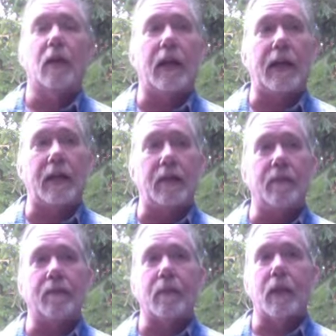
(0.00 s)

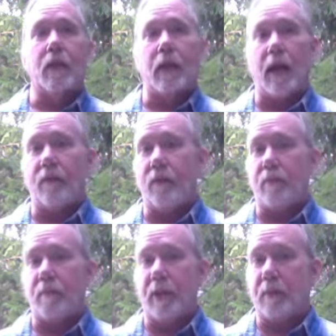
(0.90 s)
Um, I've
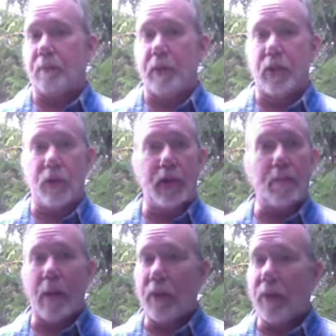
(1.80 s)
just been doing a
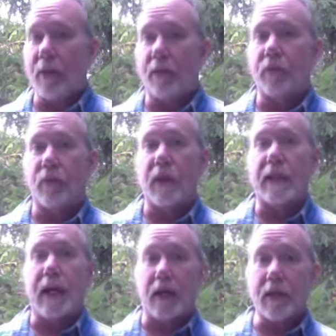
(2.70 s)
month of free
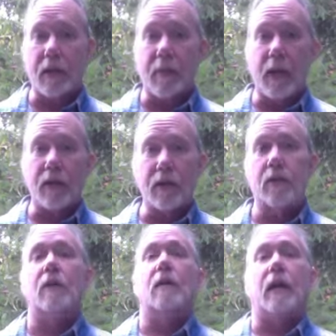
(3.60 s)
teleseminars.
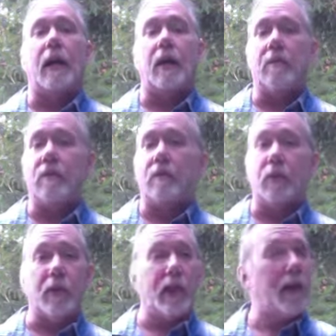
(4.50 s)
I'm
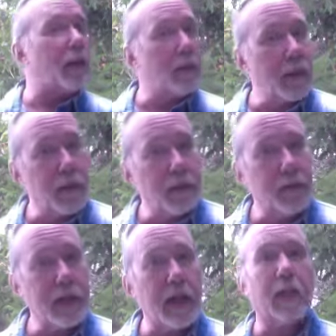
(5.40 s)
doing another month of
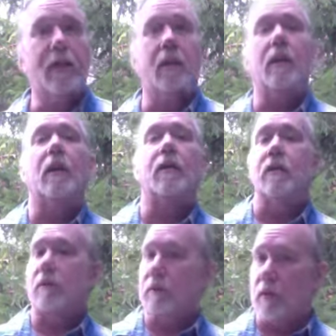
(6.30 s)
free
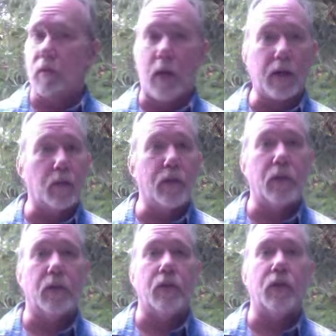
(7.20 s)
teleseminars. You're welcome
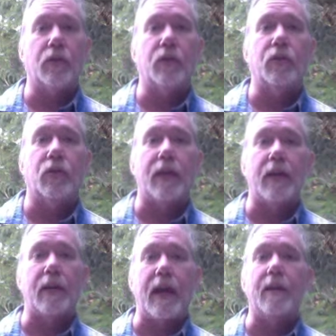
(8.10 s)
to join
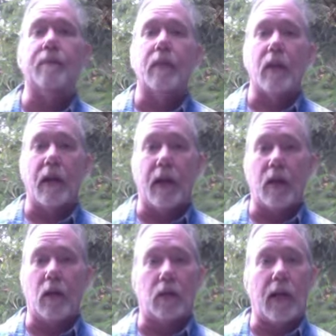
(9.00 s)
in that.
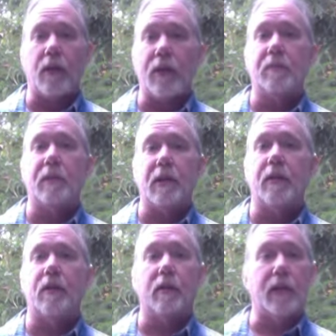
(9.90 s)
And a lot of this
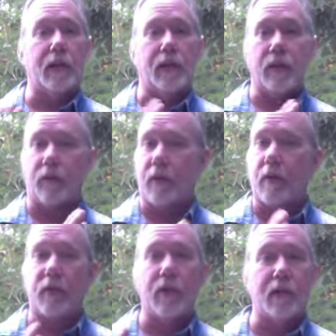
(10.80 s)
material is
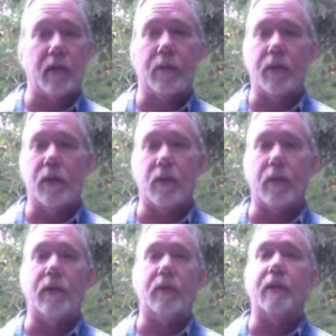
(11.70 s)
very, very similar to what
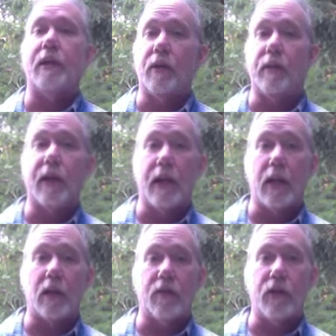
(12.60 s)
we're doing in the
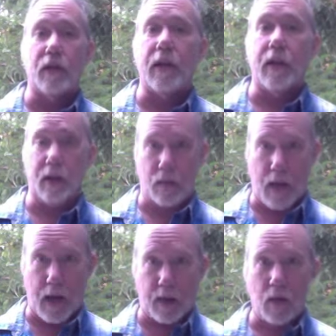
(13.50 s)
Reconnective Journey. That's
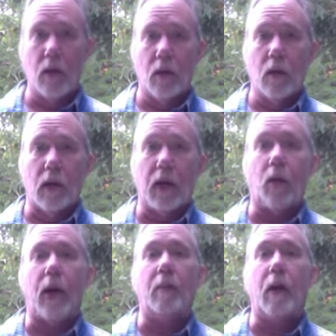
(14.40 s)
why
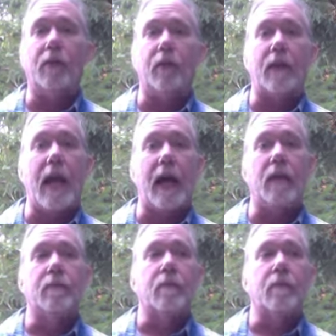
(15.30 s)
I'm offering that.